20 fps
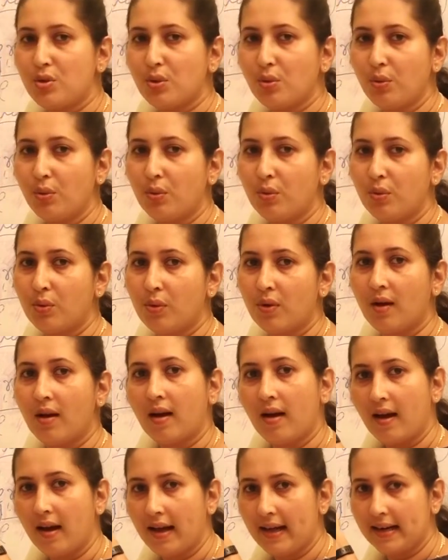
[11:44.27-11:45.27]
to
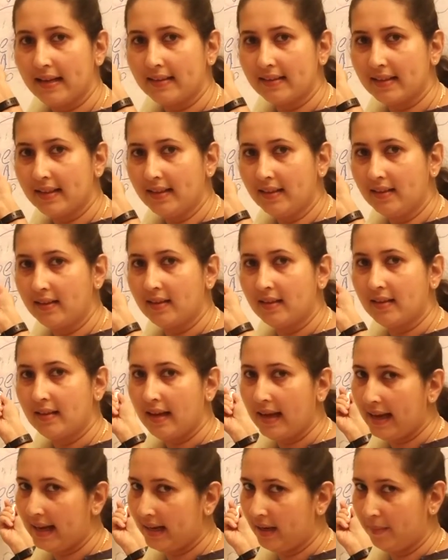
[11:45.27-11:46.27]
another
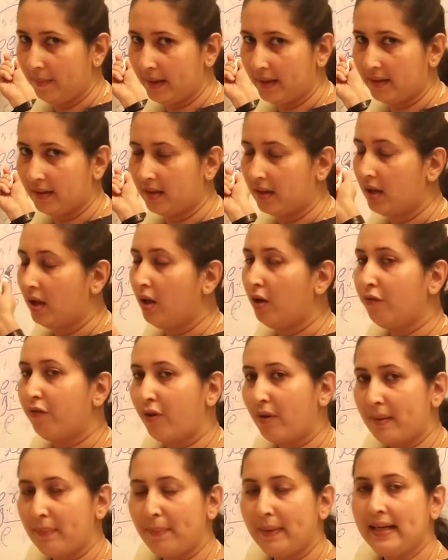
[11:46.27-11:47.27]
element.
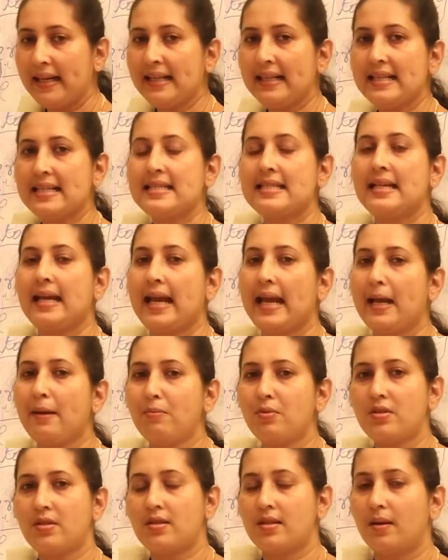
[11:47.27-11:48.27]
For repeating the same
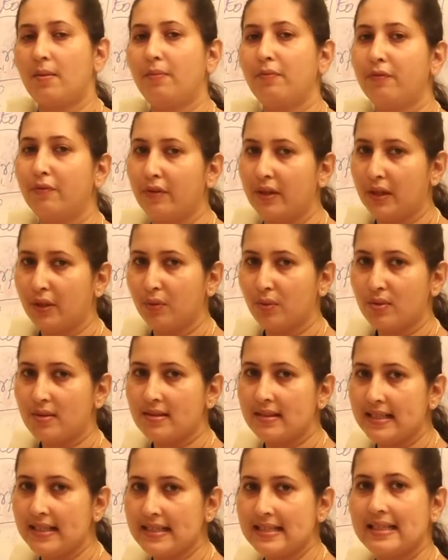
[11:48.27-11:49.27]
step, we use
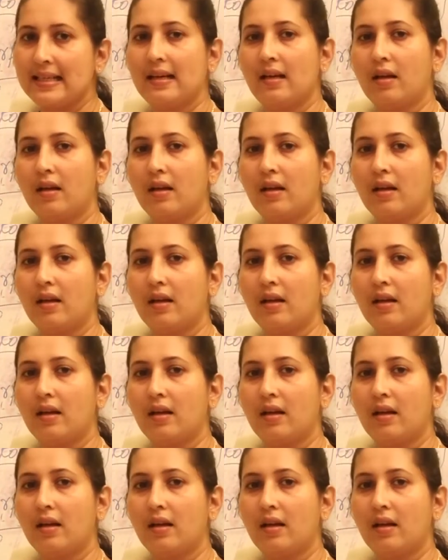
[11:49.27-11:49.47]
these